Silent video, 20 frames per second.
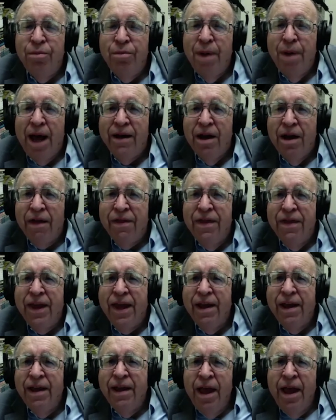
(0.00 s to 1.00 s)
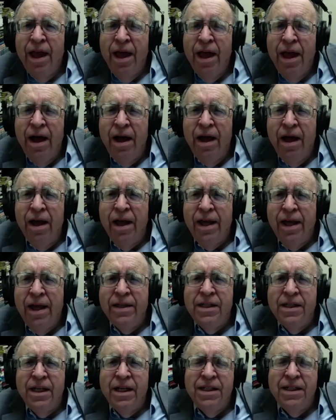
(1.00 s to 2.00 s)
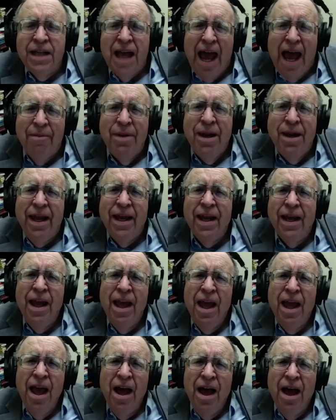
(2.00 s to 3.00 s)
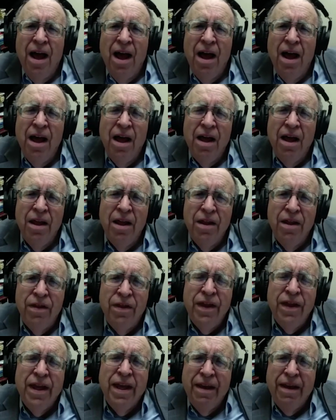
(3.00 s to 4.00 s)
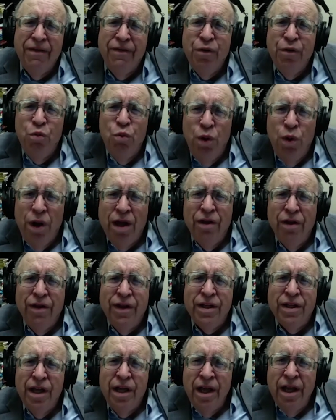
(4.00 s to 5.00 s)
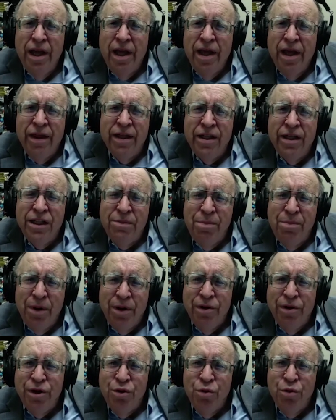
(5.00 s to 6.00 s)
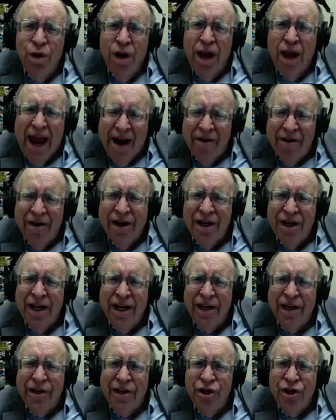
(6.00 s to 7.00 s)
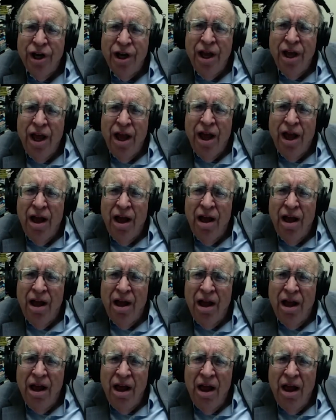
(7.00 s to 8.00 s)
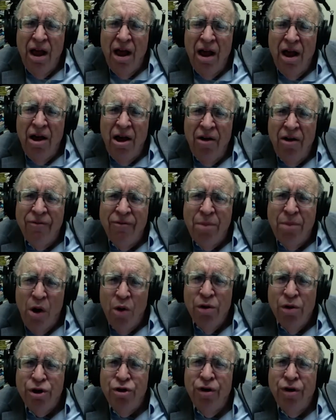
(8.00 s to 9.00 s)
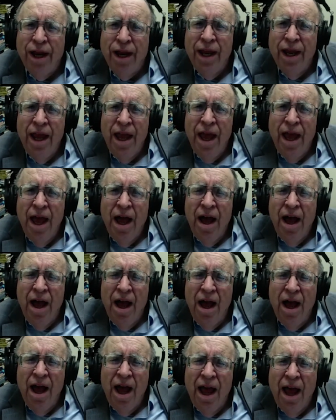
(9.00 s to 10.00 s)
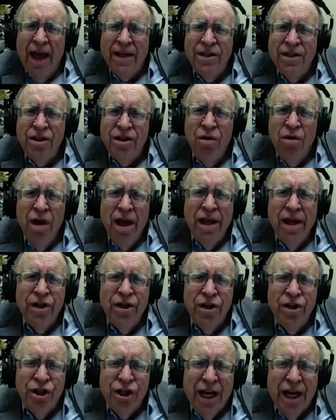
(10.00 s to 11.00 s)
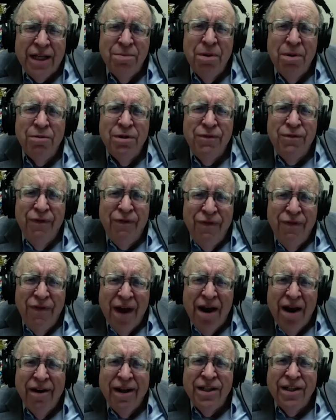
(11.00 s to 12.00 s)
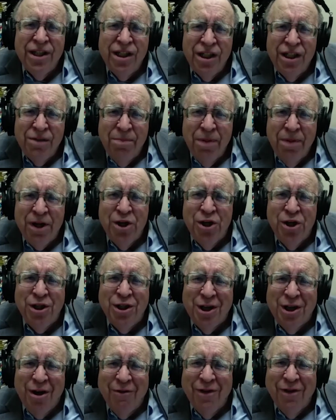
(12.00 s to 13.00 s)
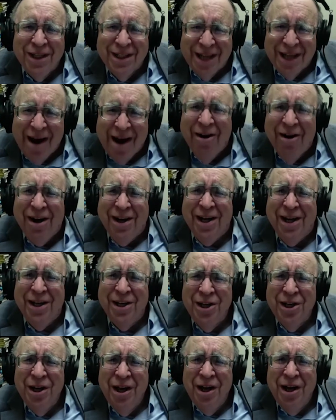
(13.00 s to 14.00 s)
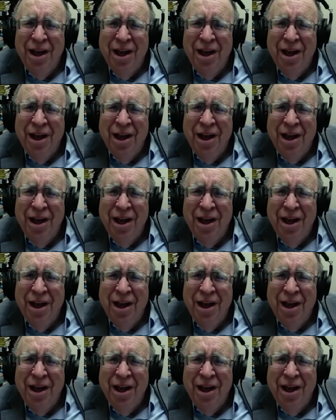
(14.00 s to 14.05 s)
Ado About Nothing. It's examining the spiritual heritage of poetry. And so Shakespeare was very suspicious of this heritage.